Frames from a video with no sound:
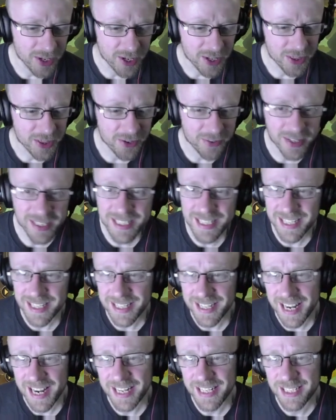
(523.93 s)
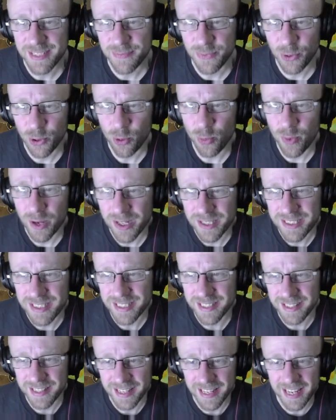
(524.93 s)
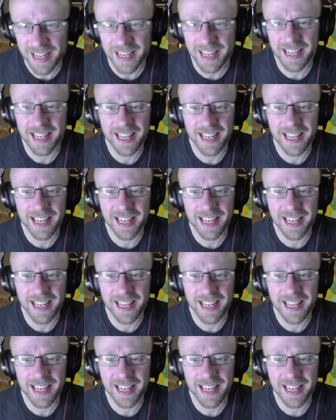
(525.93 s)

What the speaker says: There isn't a small mosque there.